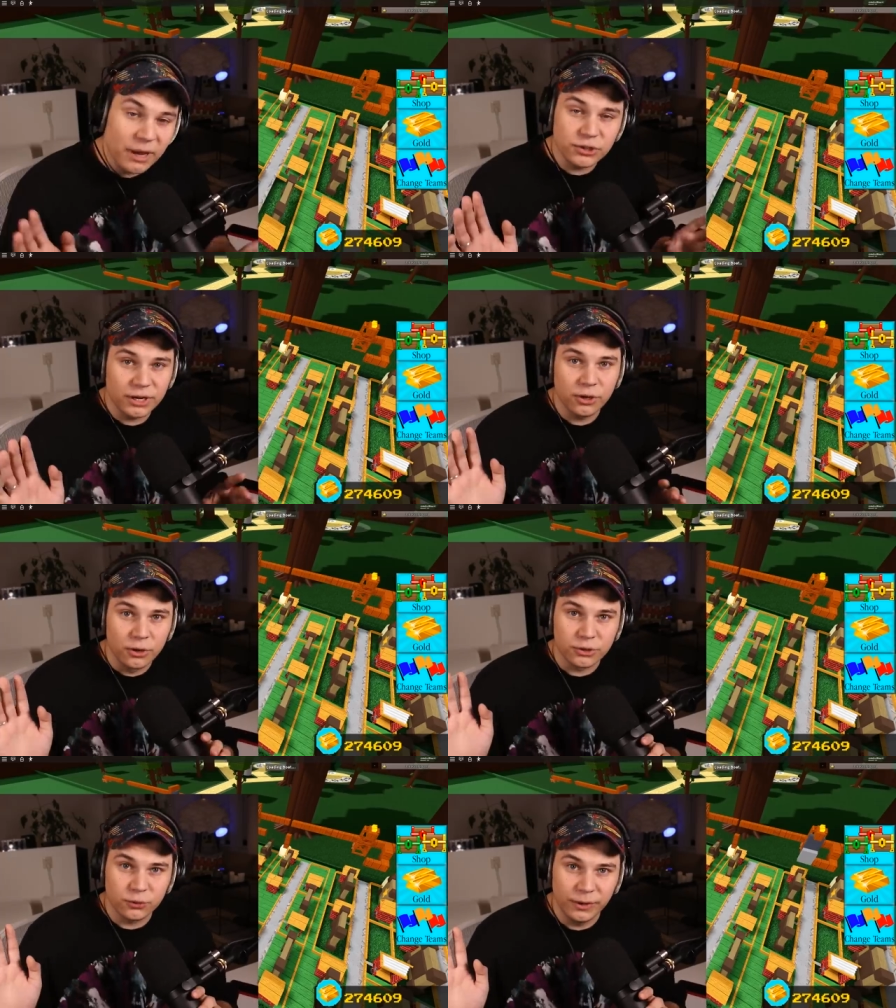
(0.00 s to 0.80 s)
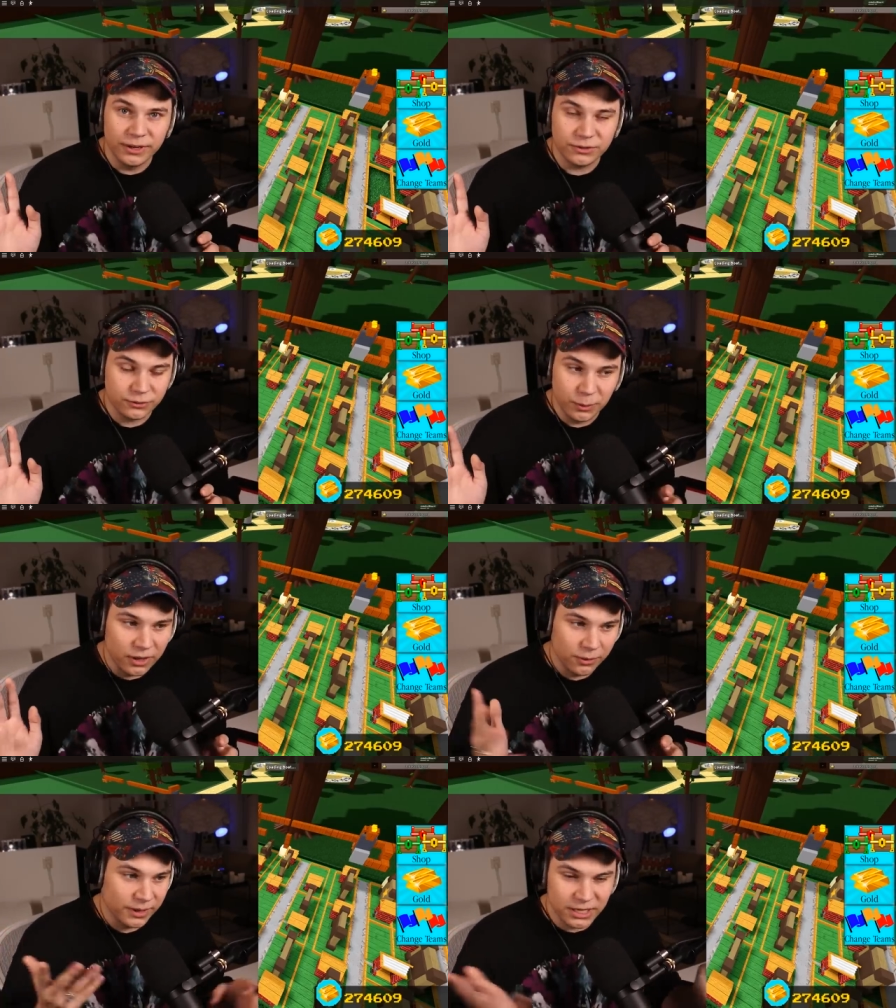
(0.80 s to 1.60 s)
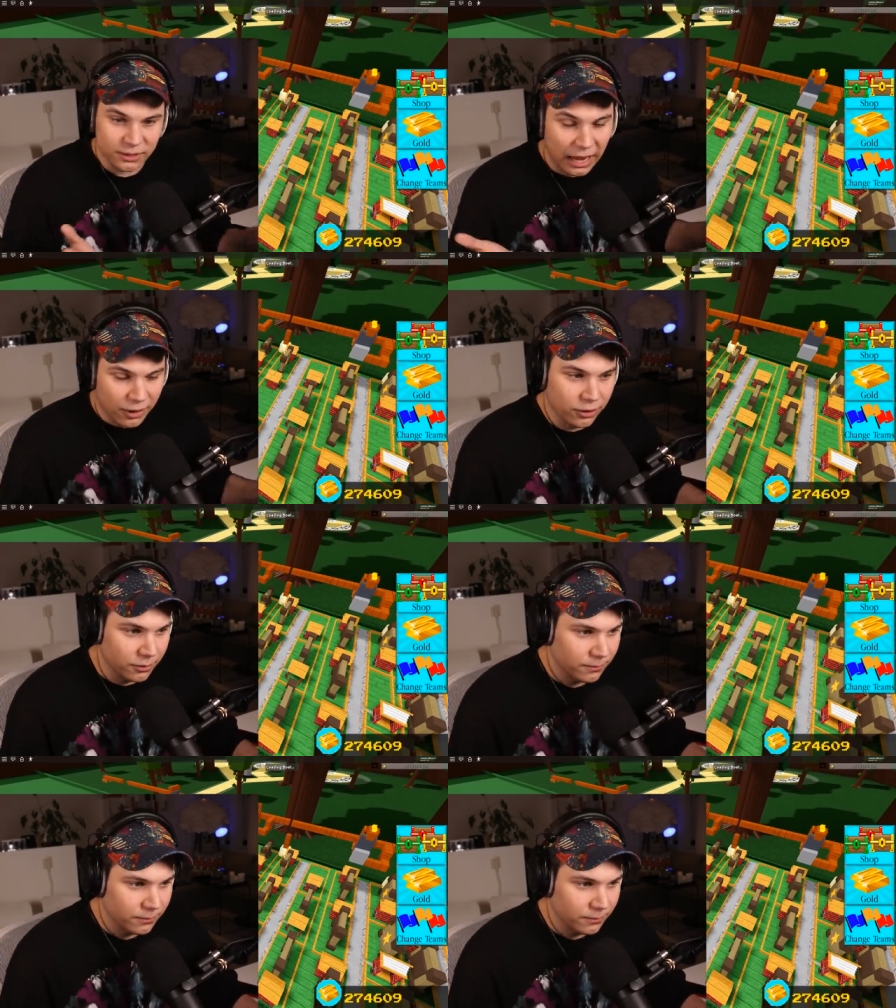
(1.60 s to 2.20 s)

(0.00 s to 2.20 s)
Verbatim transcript: And make sure that you also tweet it to me. Otherwise, I, I don't